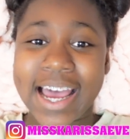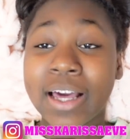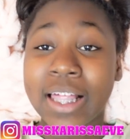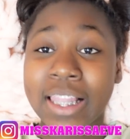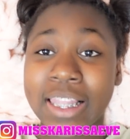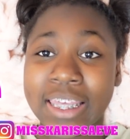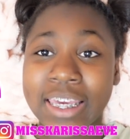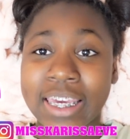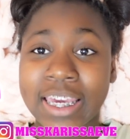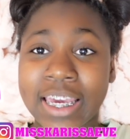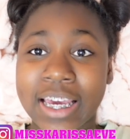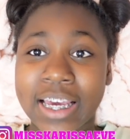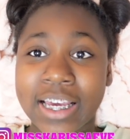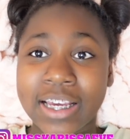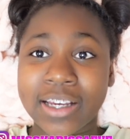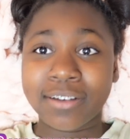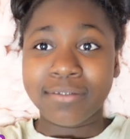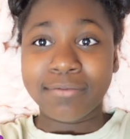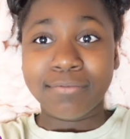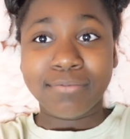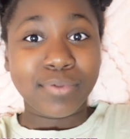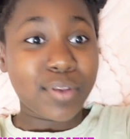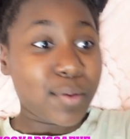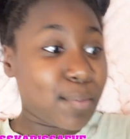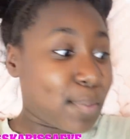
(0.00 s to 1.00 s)
Kaliyah,
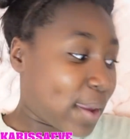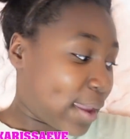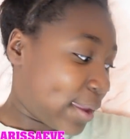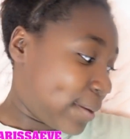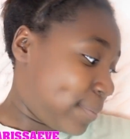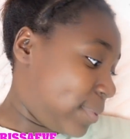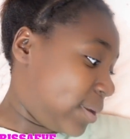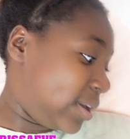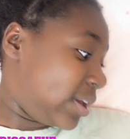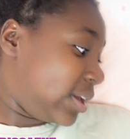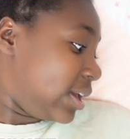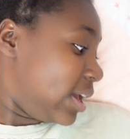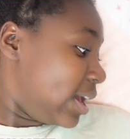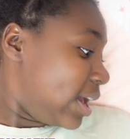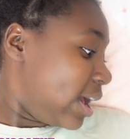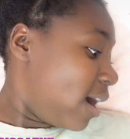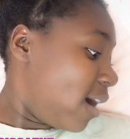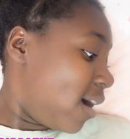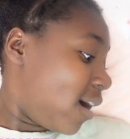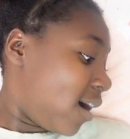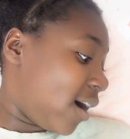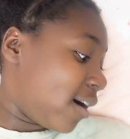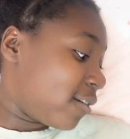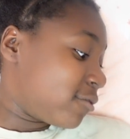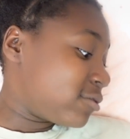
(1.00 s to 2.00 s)
the baby.
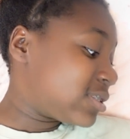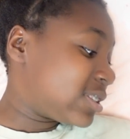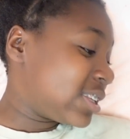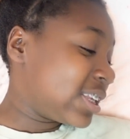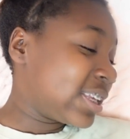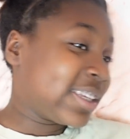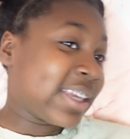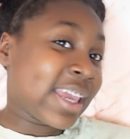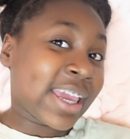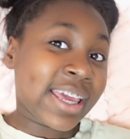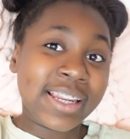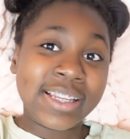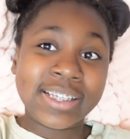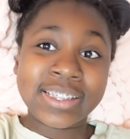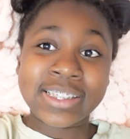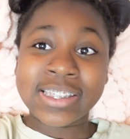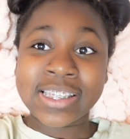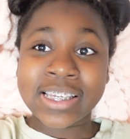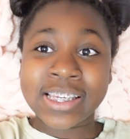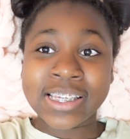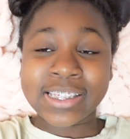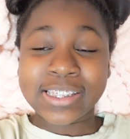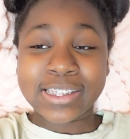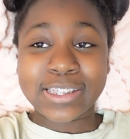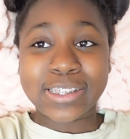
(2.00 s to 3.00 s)
Obviously, Cadence
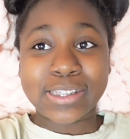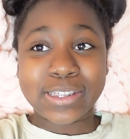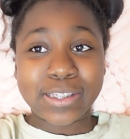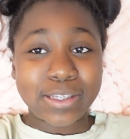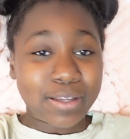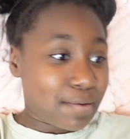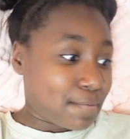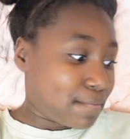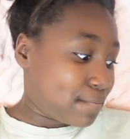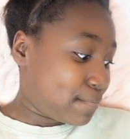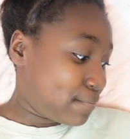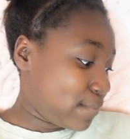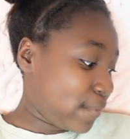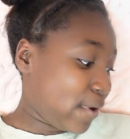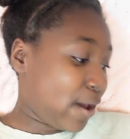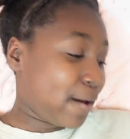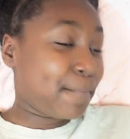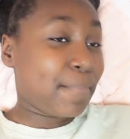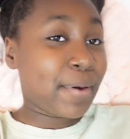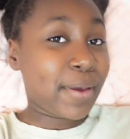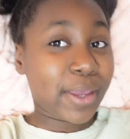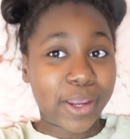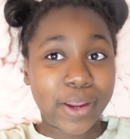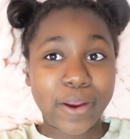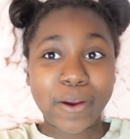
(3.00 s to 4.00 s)
is a
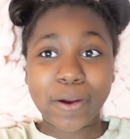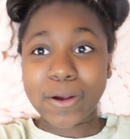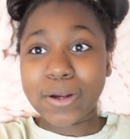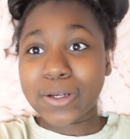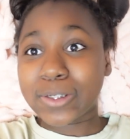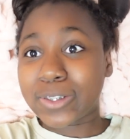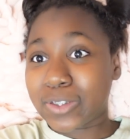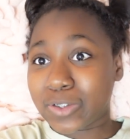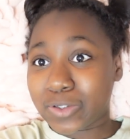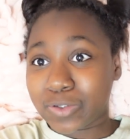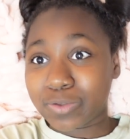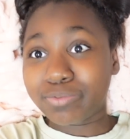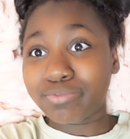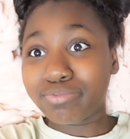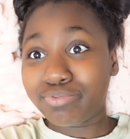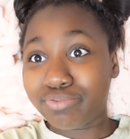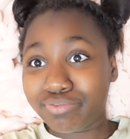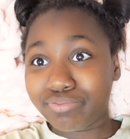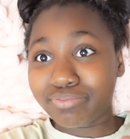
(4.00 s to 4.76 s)
big girl, so.